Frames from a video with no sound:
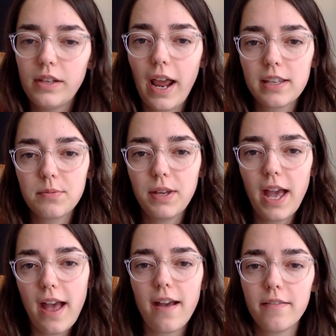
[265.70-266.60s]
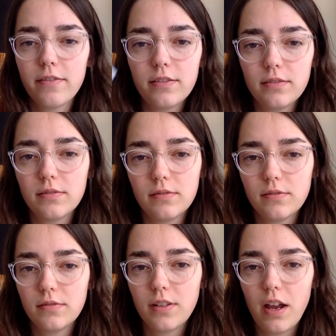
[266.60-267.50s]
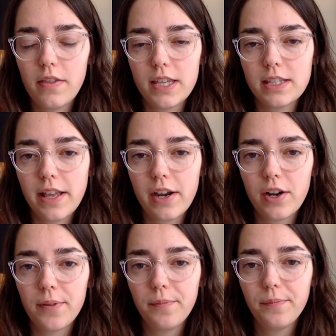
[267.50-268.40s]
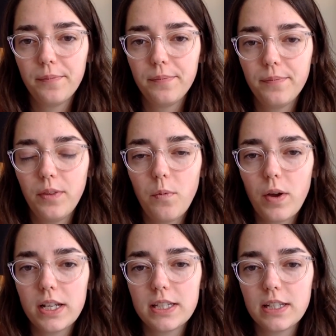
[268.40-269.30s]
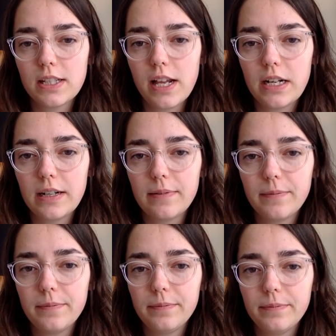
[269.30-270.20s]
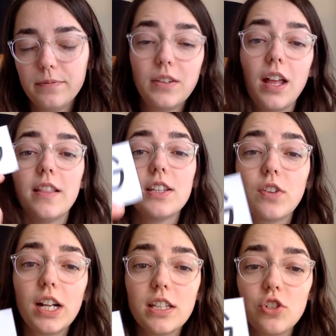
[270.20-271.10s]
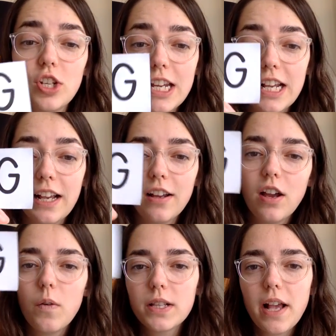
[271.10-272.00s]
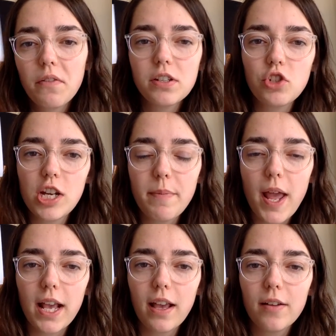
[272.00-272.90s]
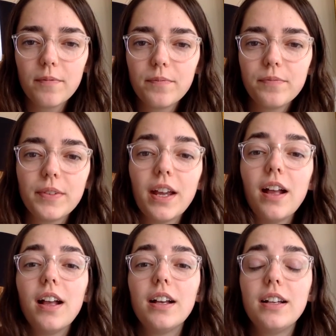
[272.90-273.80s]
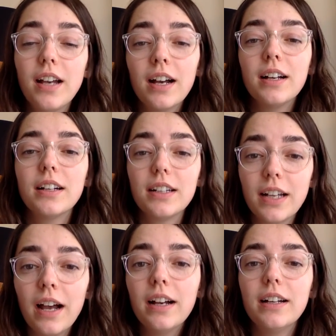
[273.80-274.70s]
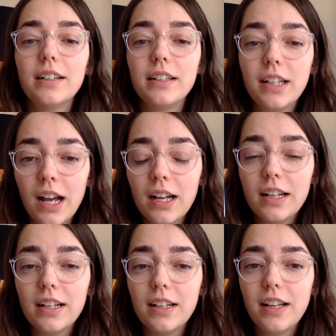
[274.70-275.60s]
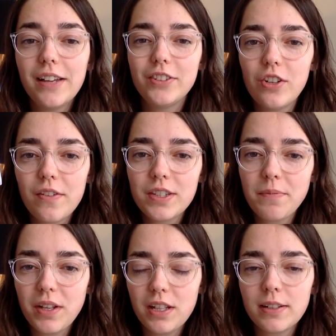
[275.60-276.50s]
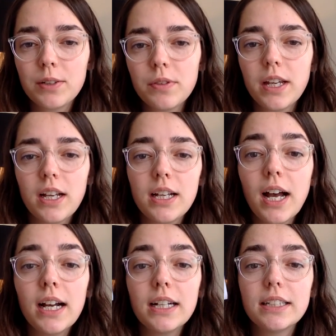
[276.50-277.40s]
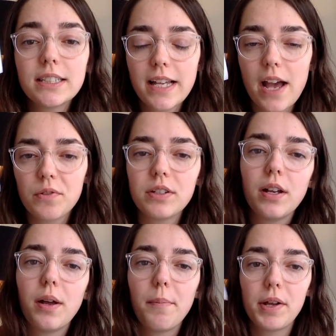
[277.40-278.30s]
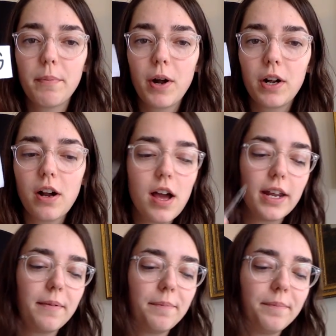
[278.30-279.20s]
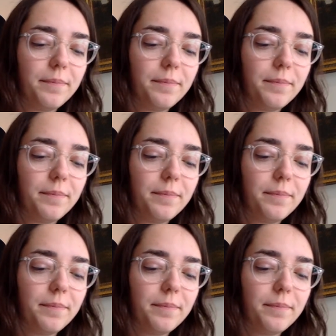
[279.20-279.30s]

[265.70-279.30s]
Next we have this letter. What is this letter? That's right, it's a G. What sound does G make? G. If you have something that starts with the G sound, put a marker on it.